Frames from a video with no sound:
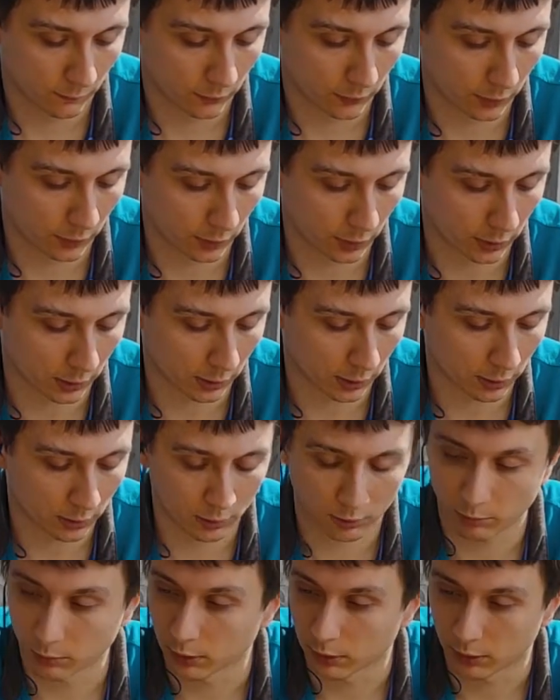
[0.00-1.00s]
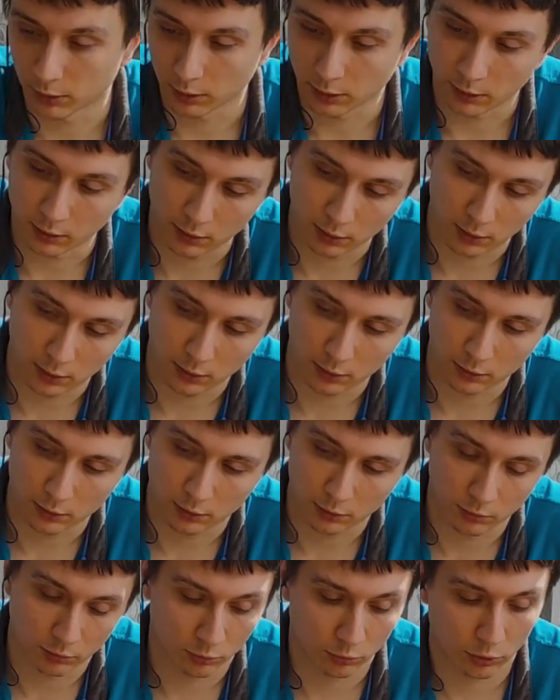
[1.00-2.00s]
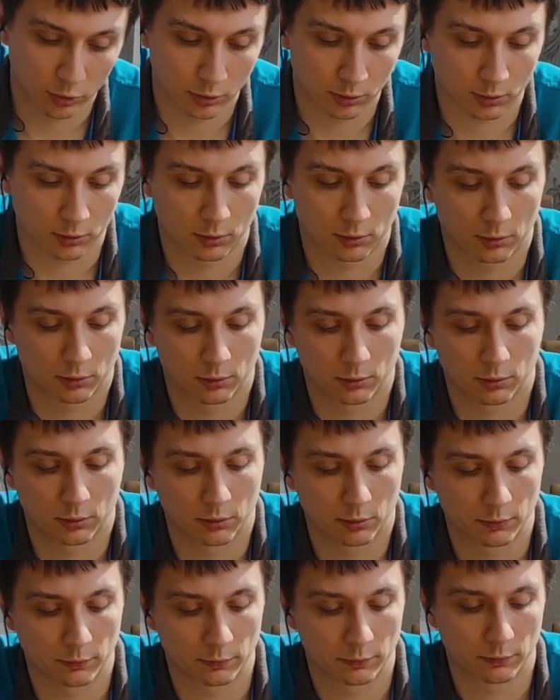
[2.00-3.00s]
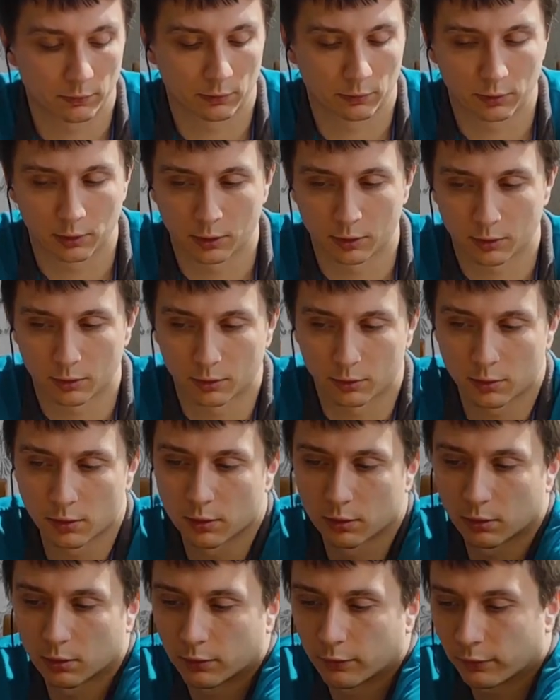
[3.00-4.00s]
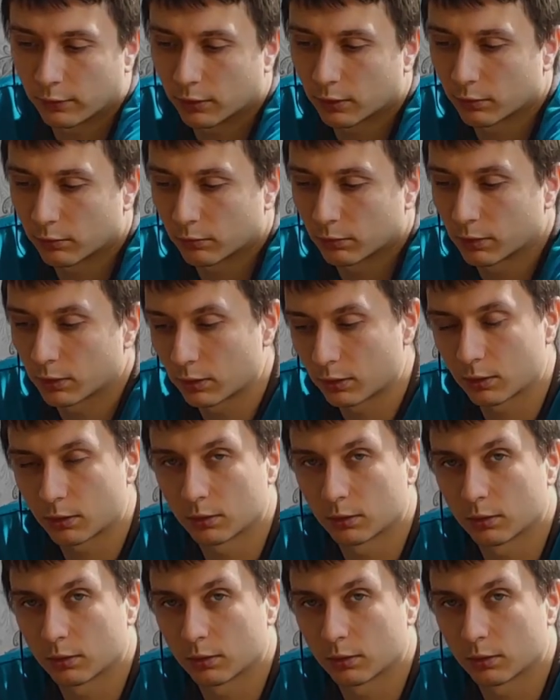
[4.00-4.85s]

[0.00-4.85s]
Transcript: right here, but again I need to check if it doesn't interfere with